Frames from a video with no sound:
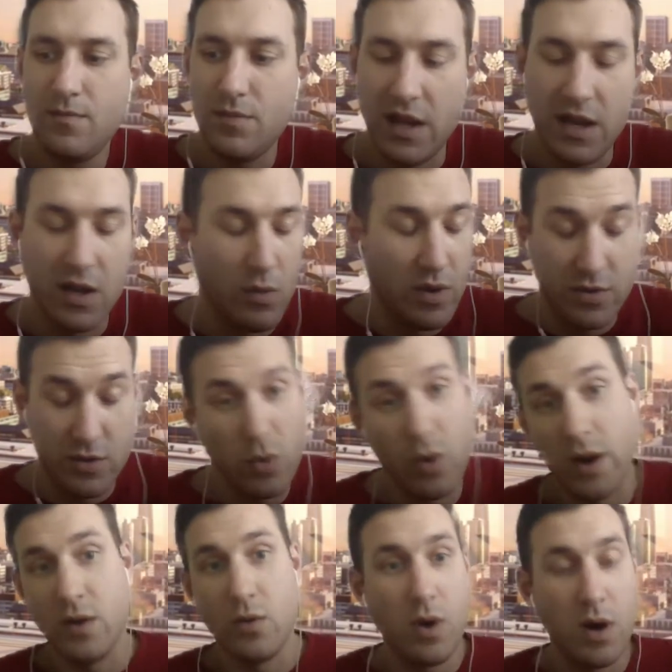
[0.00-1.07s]
and he wasn't
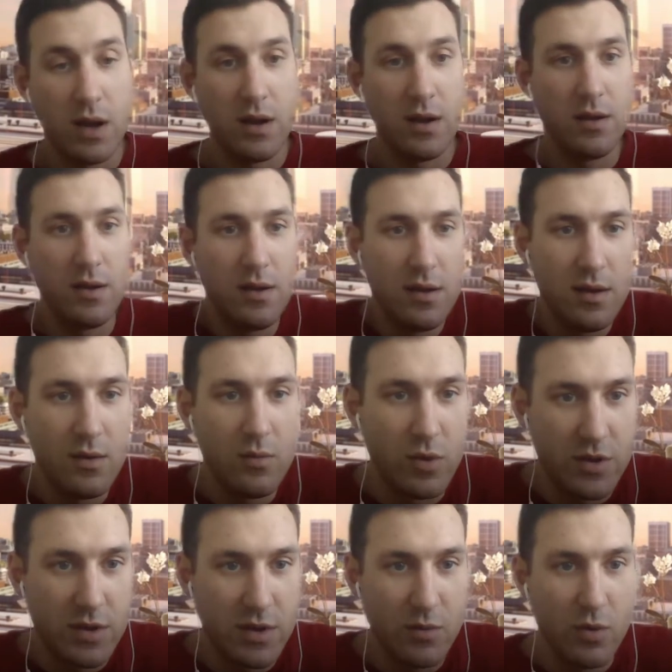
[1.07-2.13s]
20-1,
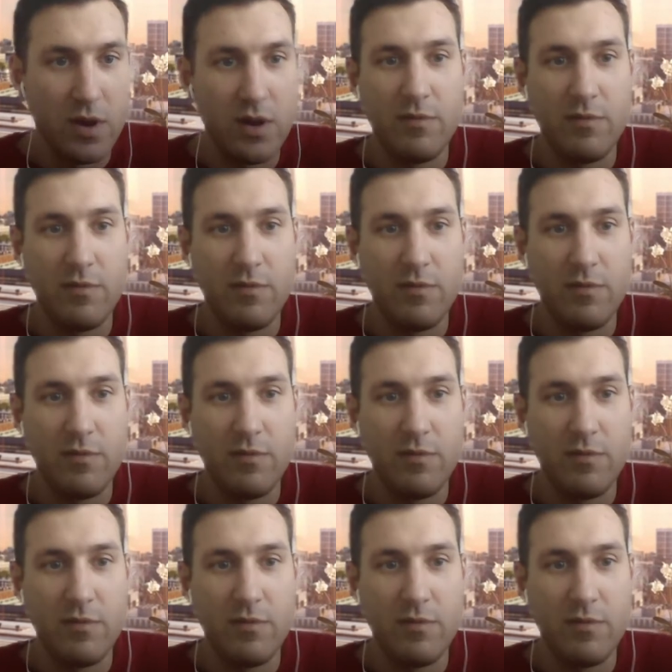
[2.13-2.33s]
which he wouldn't